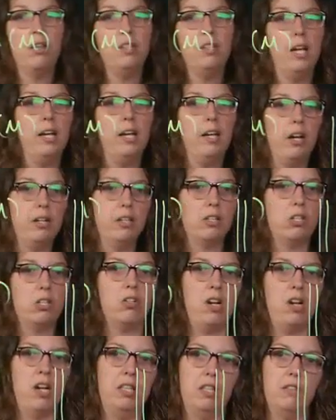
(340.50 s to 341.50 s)
the ionic
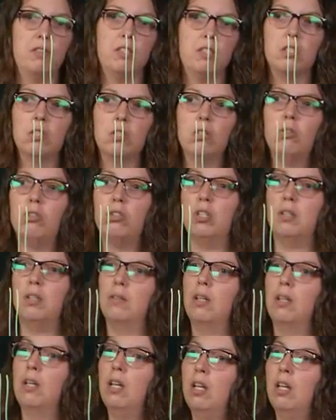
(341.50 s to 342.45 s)
strength of the solution.